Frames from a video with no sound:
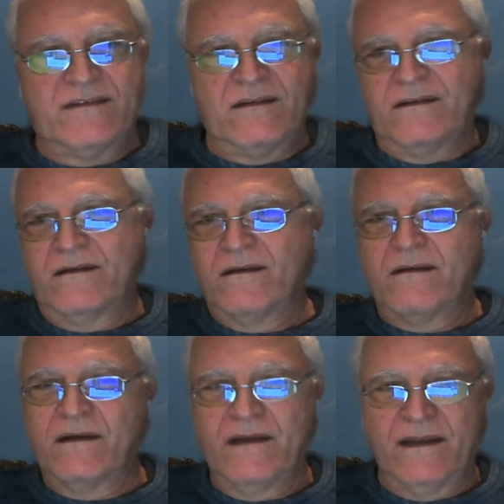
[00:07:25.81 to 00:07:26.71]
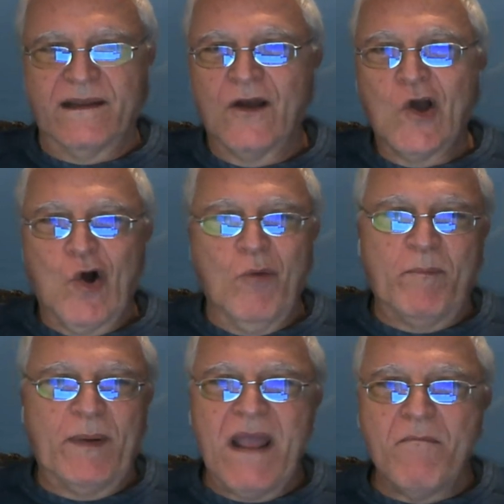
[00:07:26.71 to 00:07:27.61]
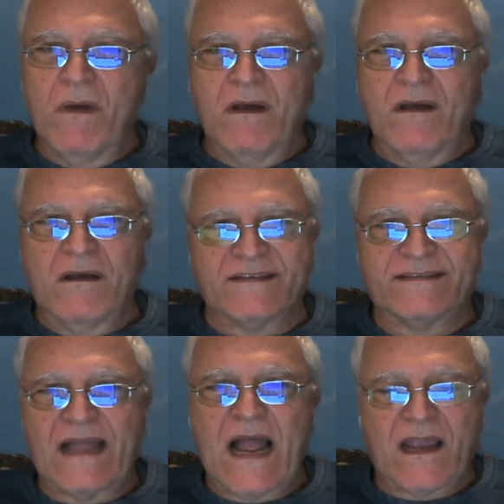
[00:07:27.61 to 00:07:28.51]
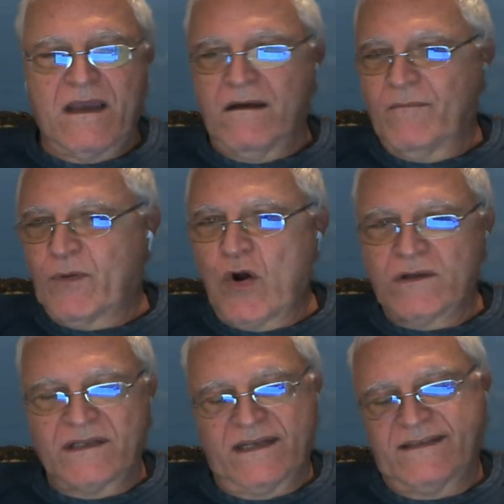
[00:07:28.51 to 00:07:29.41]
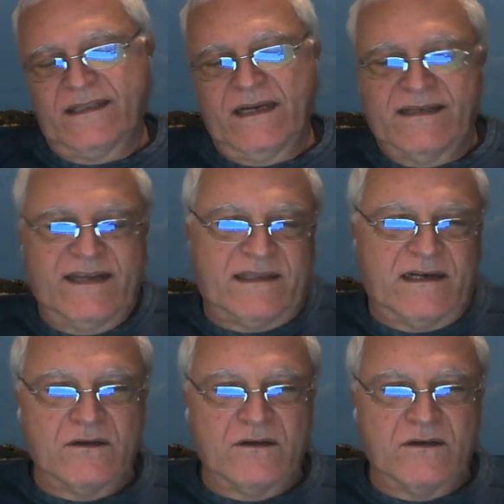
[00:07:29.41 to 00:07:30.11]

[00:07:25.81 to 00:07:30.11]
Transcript: on-prem stack product, etc., etc.